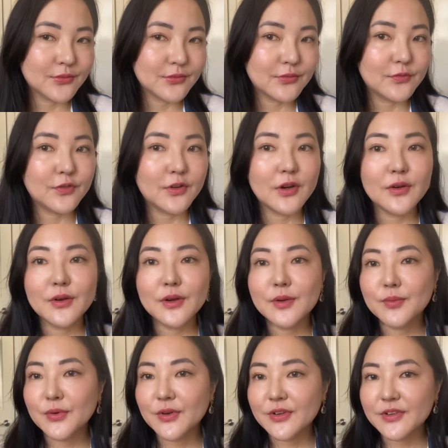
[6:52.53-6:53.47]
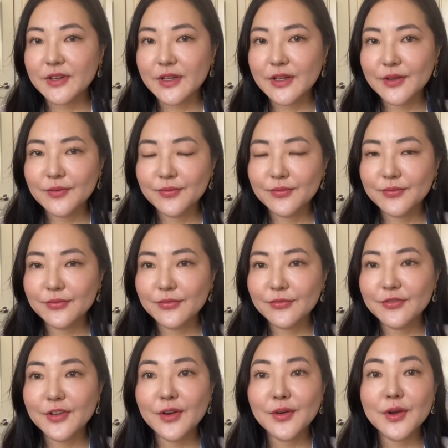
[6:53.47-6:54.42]
Very pretty,
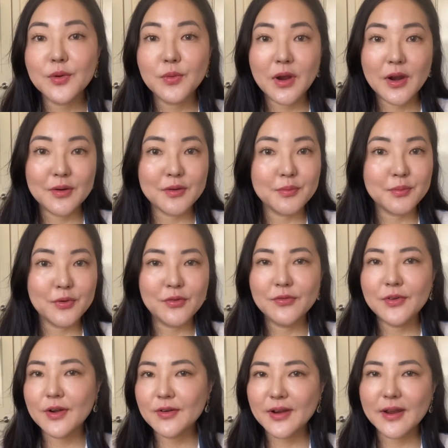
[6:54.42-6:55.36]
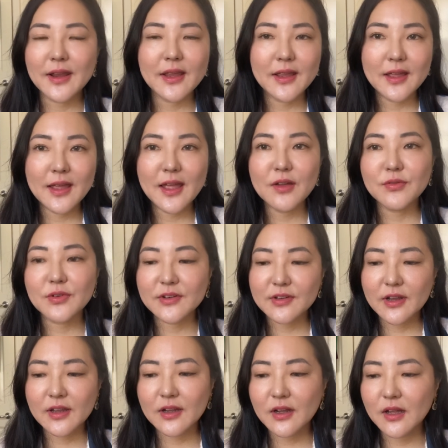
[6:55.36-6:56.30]
very wearable, very
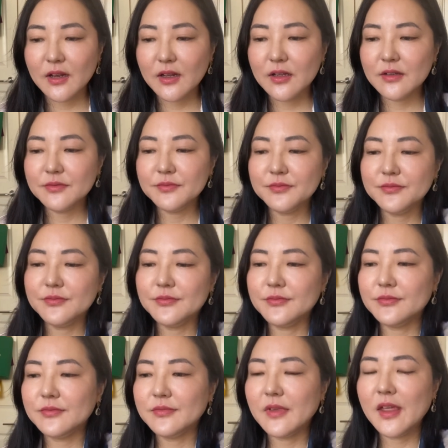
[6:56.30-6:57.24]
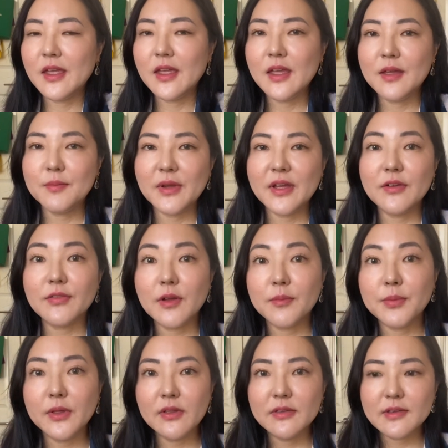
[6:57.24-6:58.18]
everyday colour. But if I
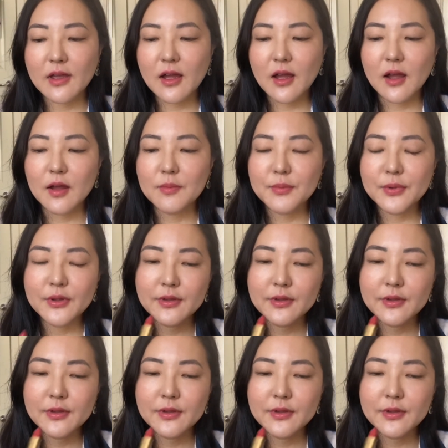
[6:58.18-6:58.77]
build it up,